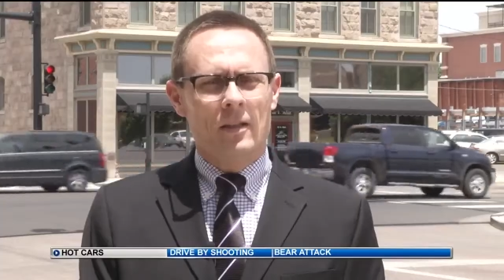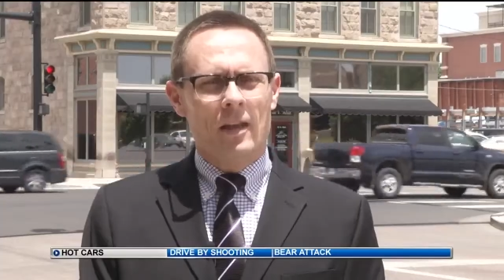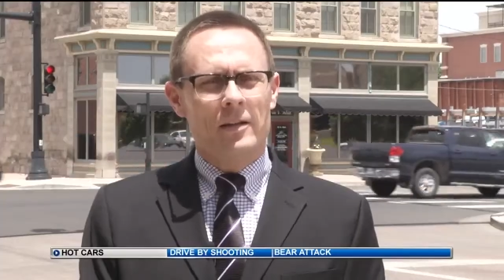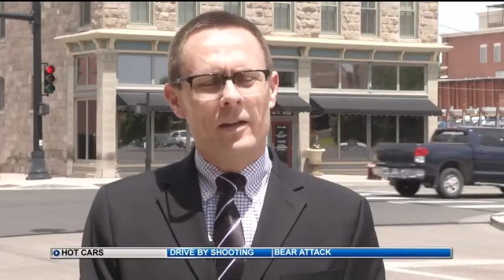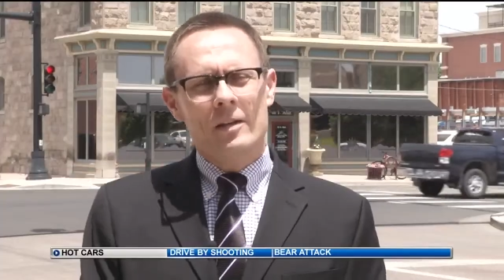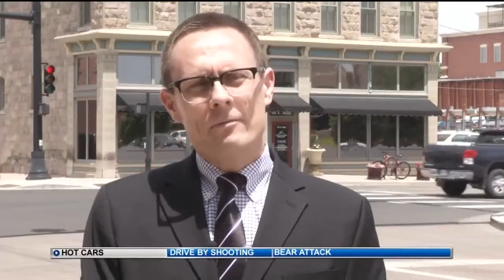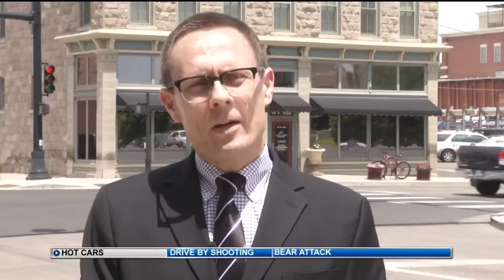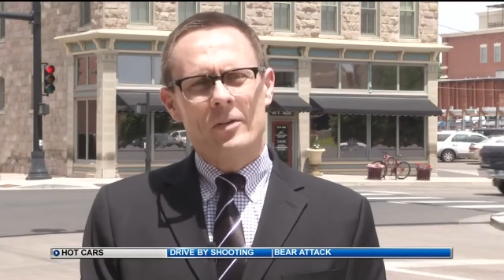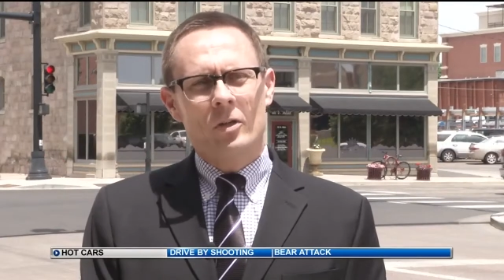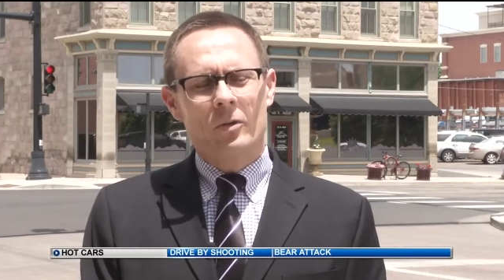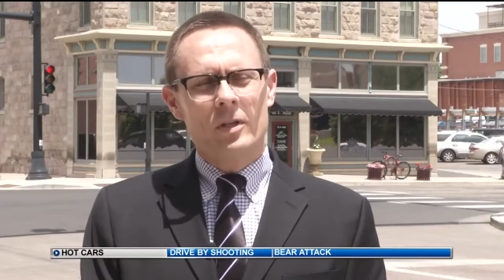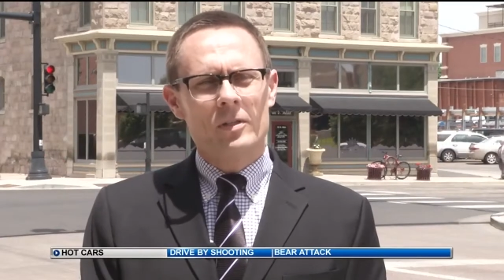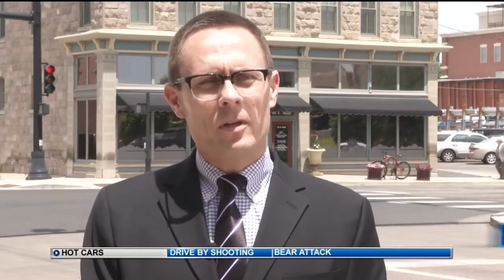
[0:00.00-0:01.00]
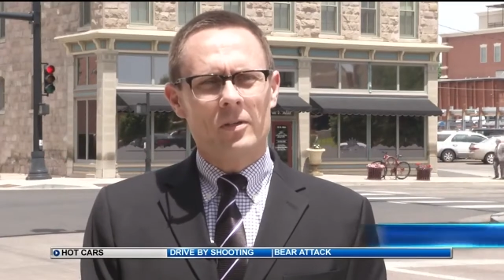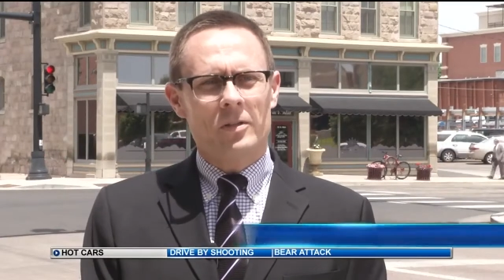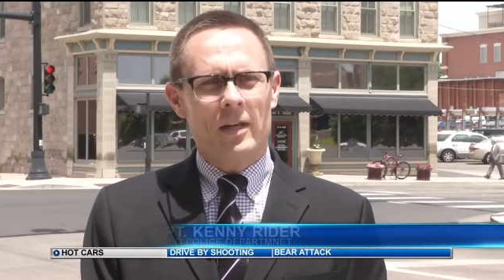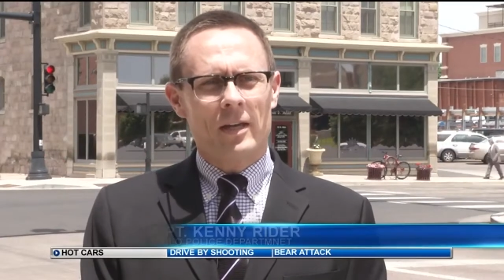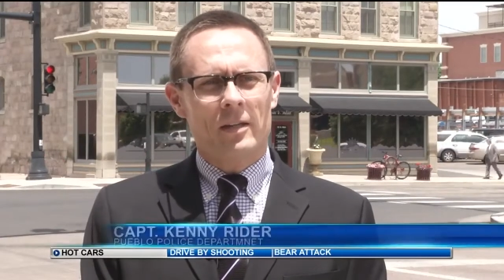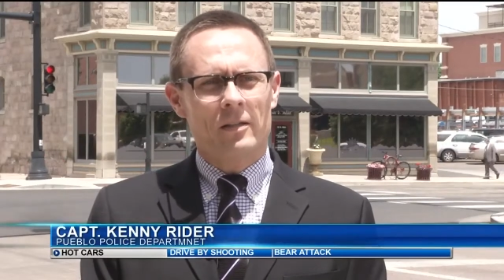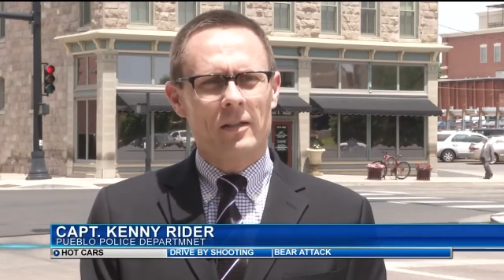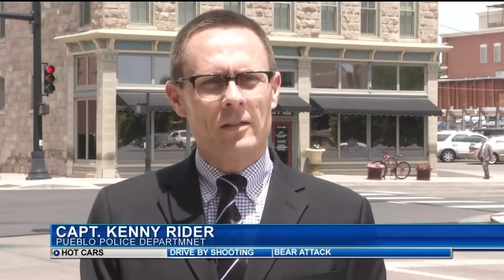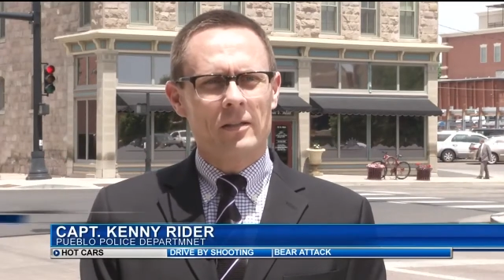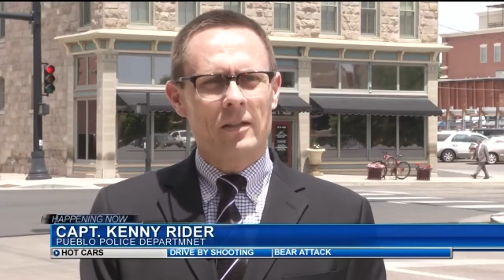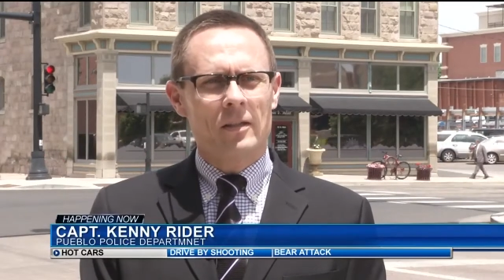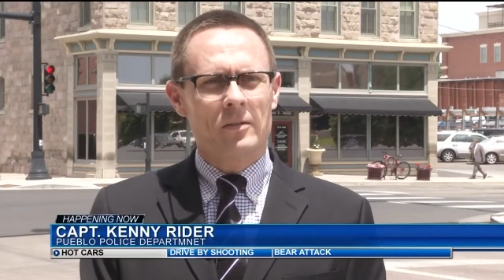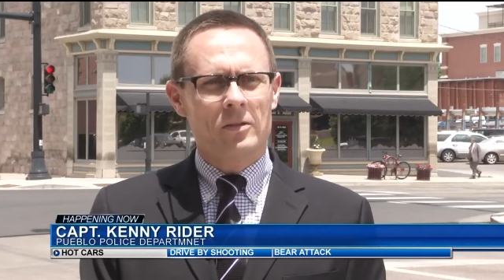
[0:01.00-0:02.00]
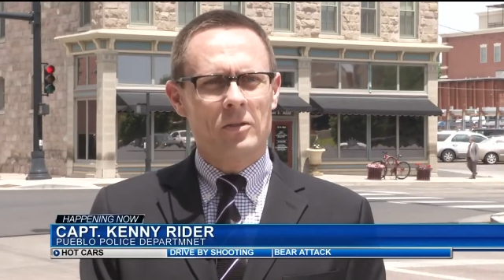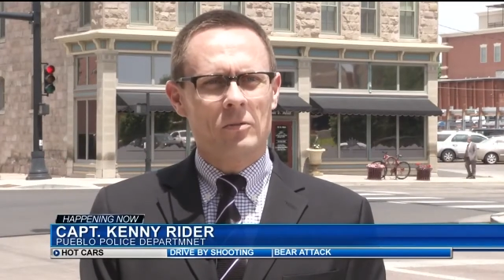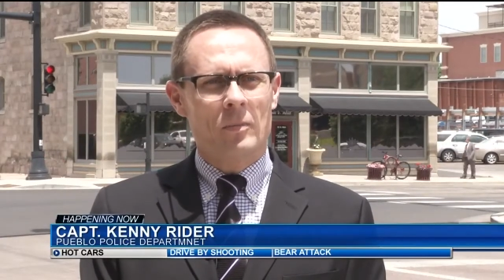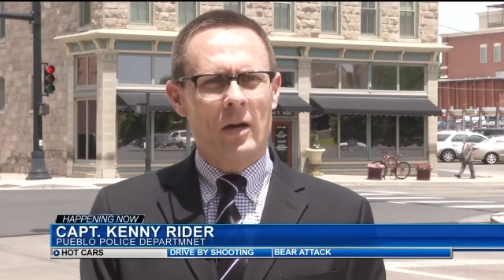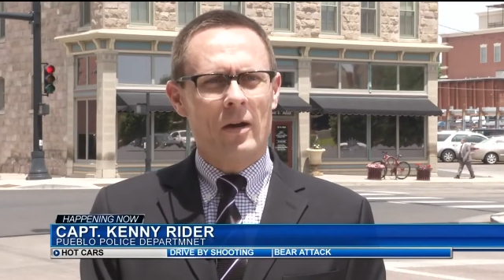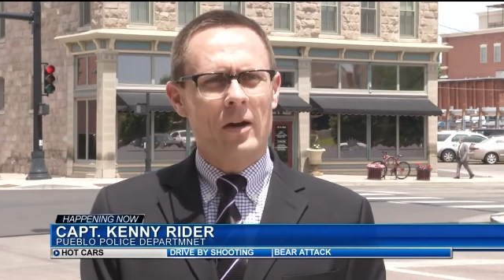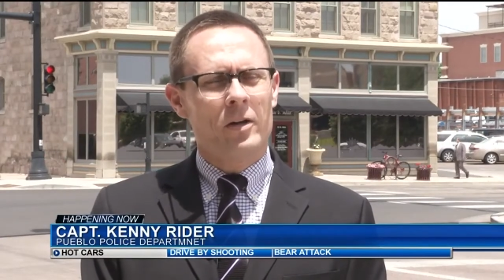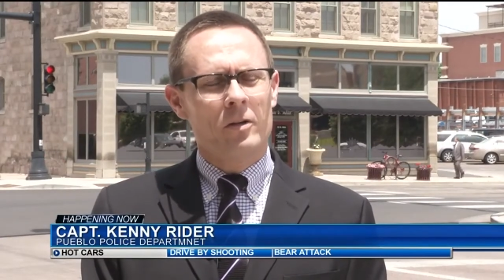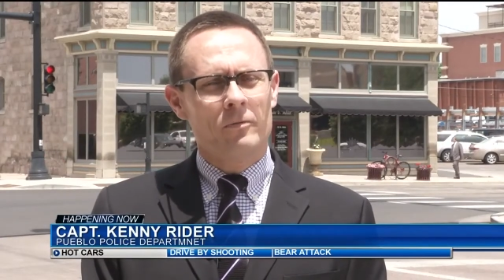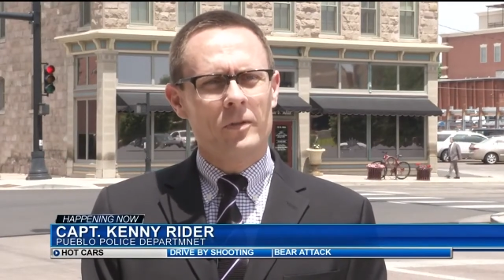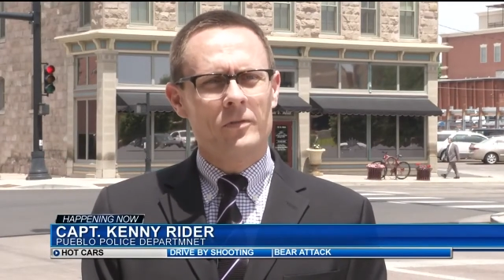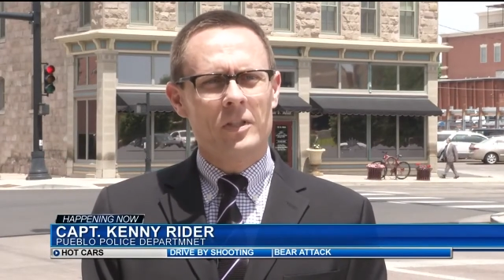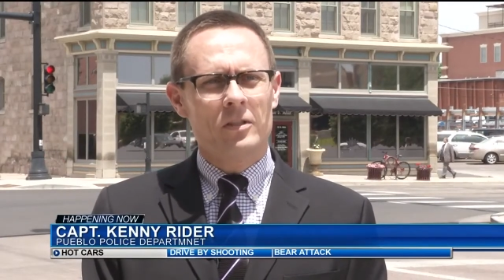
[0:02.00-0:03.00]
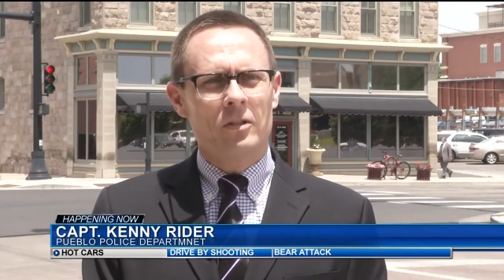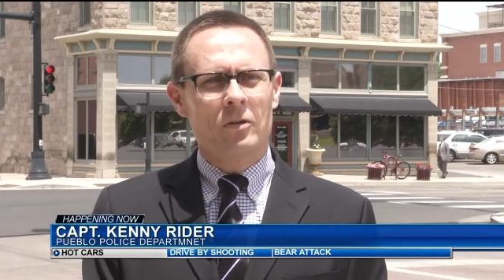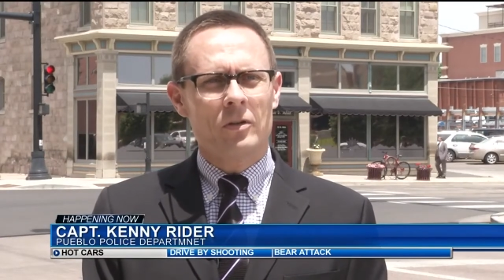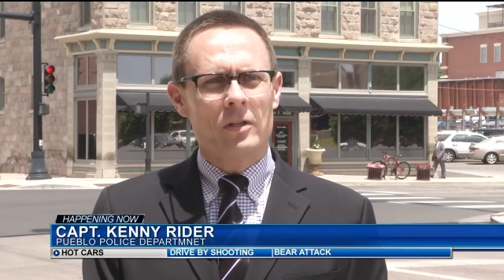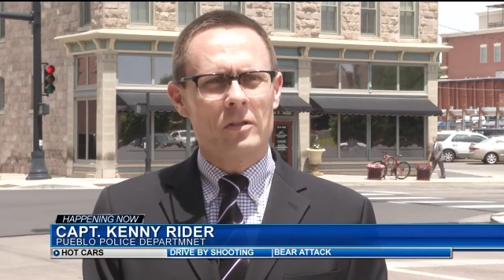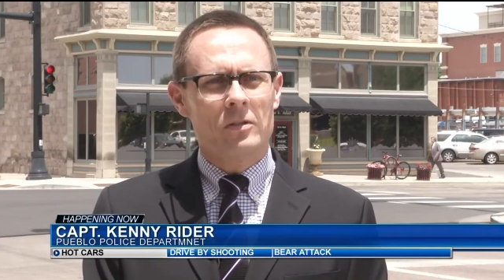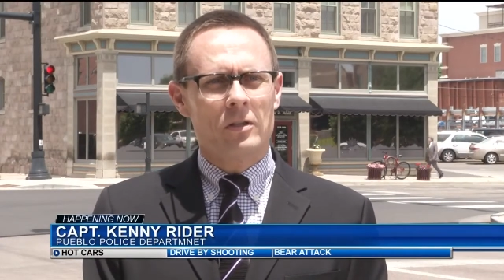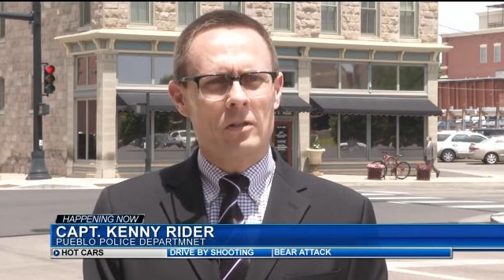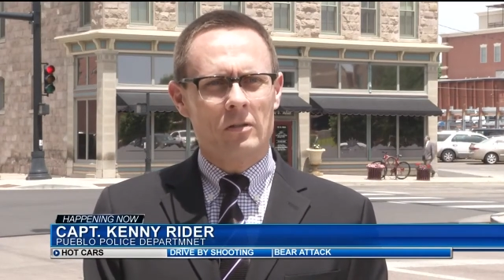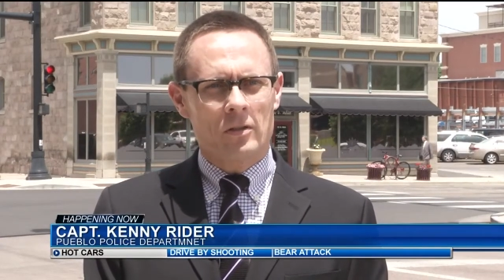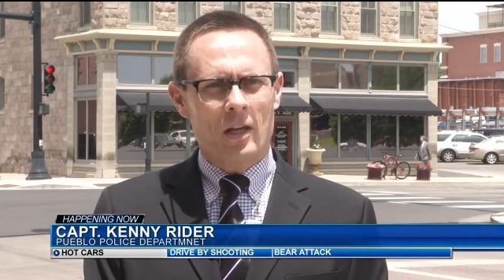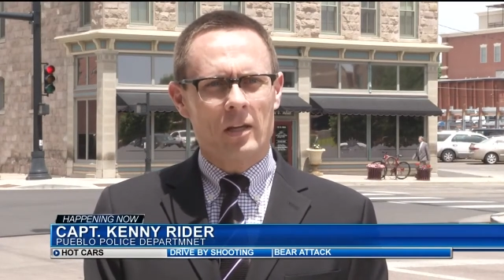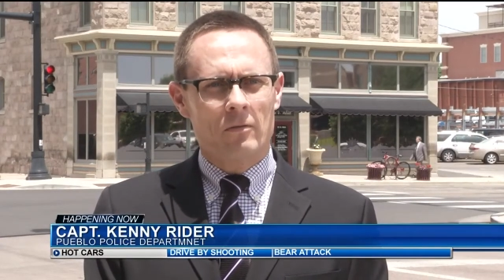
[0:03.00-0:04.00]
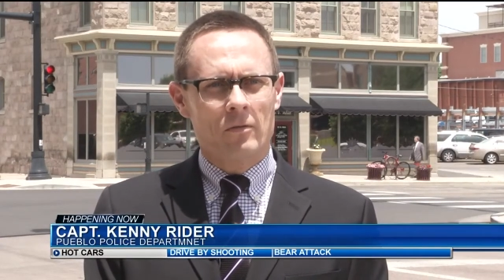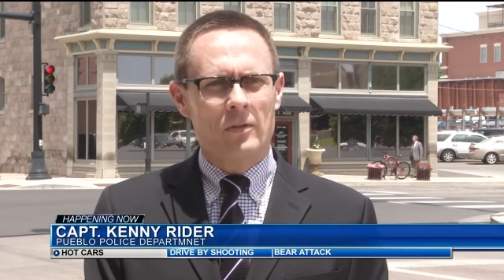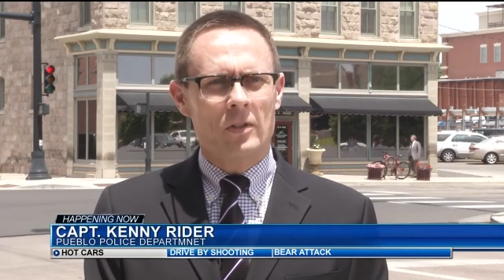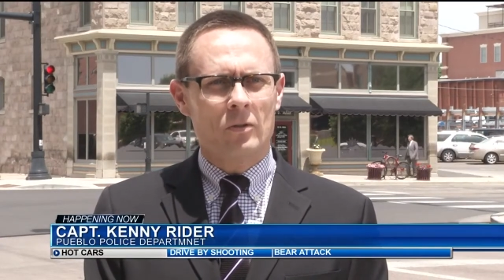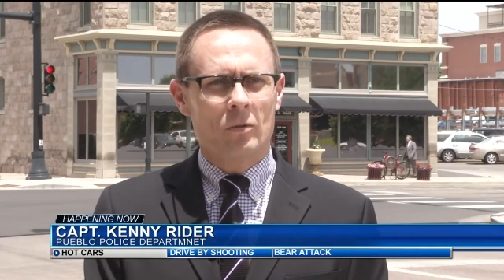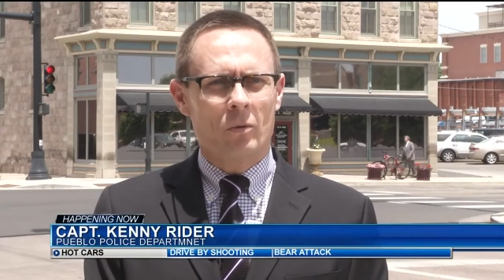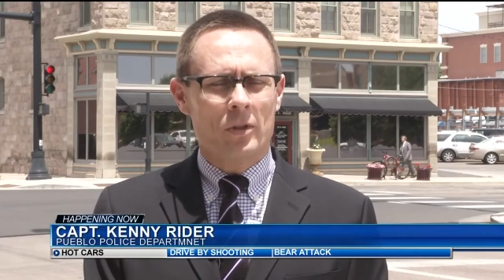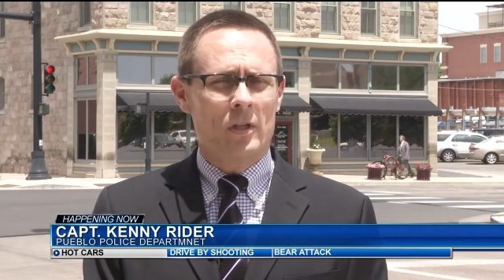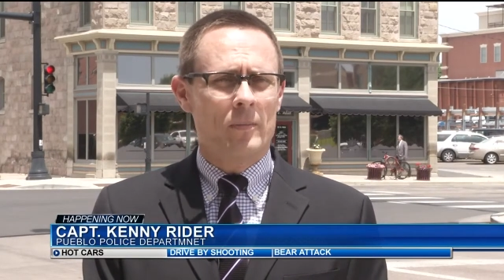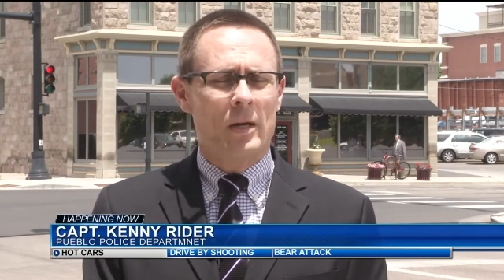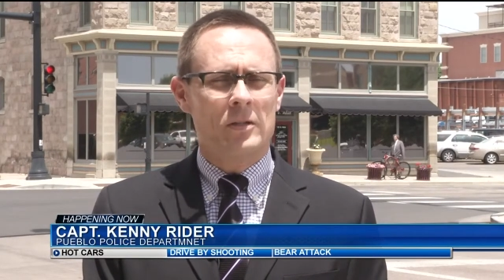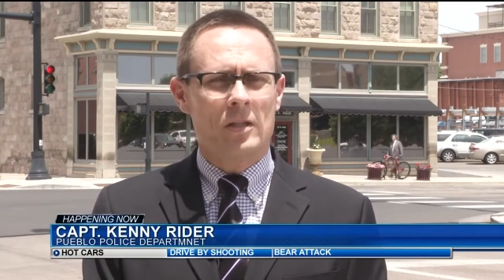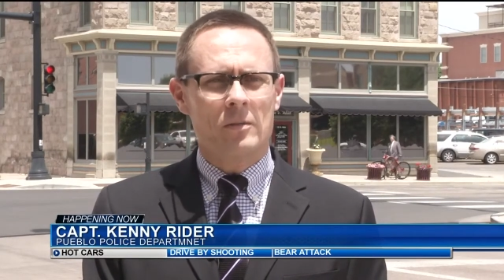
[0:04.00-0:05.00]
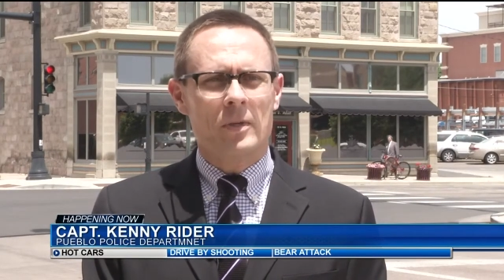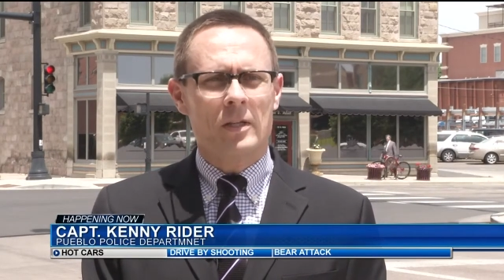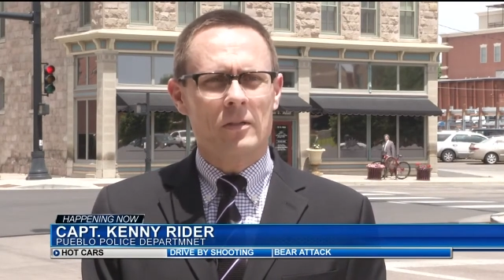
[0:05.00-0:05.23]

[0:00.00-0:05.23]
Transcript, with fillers: at 95 degrees outside, it can get to about 115 degrees inside of a vehicle within about 10